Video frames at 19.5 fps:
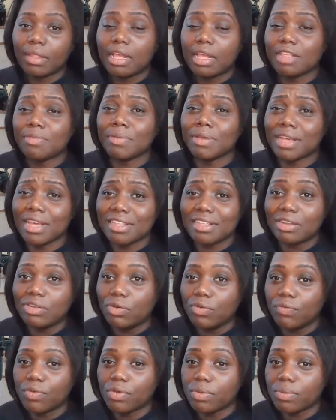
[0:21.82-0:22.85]
It's because I
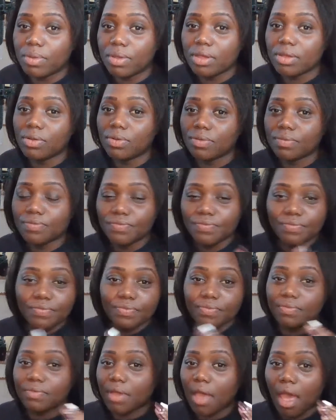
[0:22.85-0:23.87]
don't feel well.
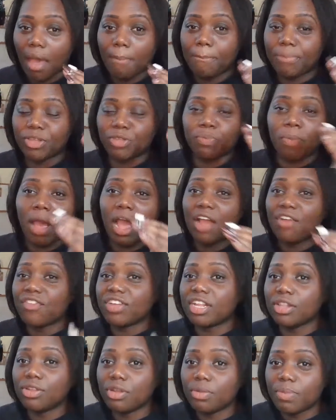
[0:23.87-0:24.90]
I'm
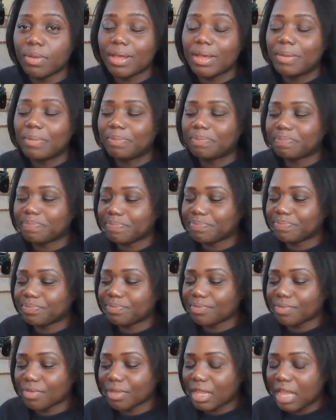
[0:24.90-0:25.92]
perspiring a little bit.
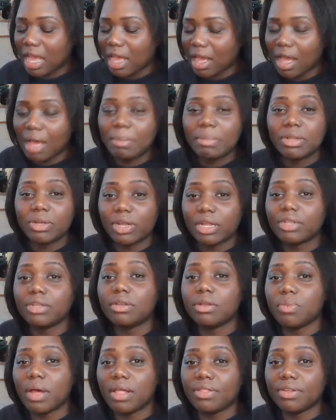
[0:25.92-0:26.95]
I'm a little under
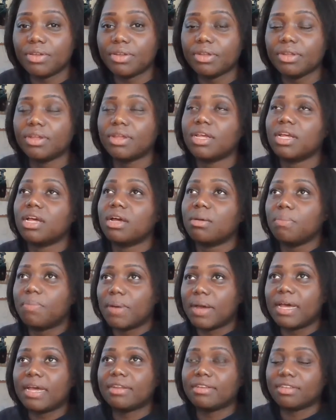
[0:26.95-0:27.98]
the weather,
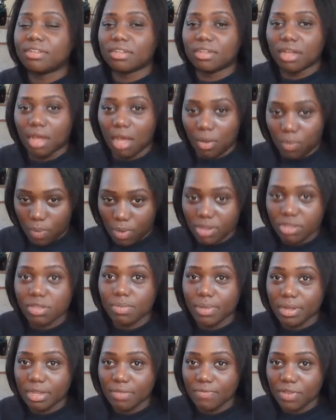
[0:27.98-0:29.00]
but I wanted
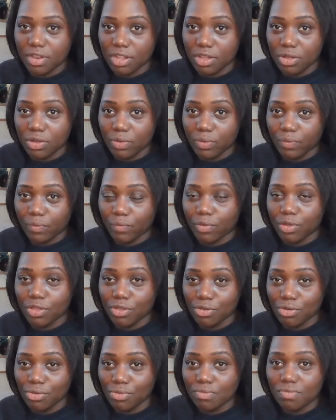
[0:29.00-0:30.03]
to make this video for
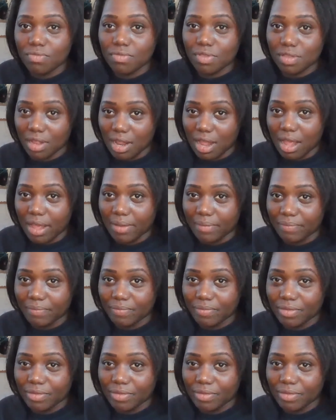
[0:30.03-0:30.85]
you today.